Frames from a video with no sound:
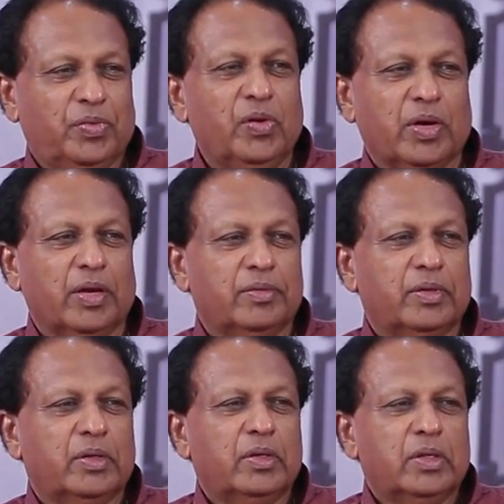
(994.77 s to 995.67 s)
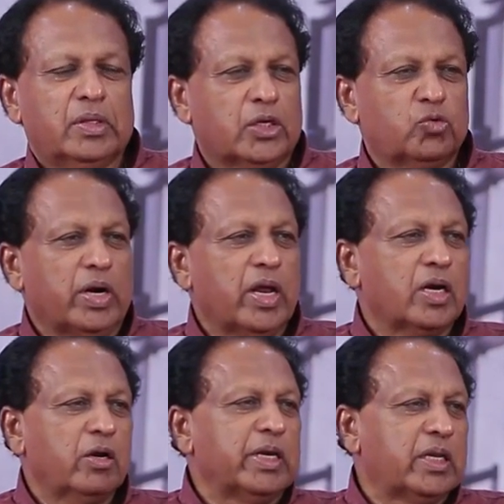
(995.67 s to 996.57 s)
Okay. That is one
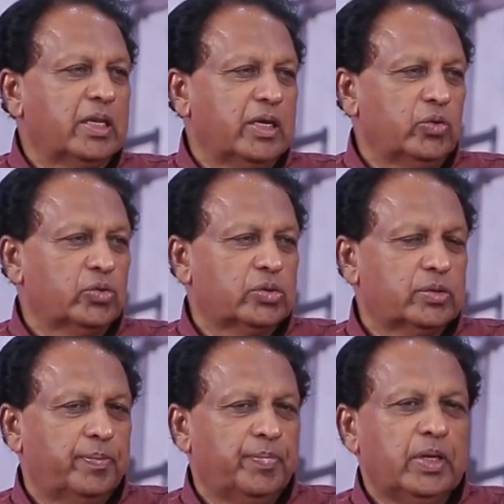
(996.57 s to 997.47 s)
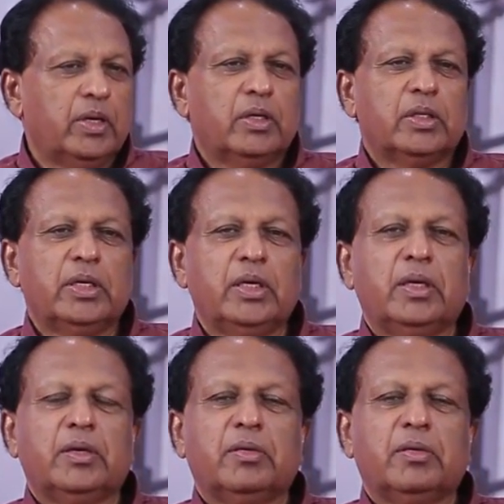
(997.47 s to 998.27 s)
argument that they use. The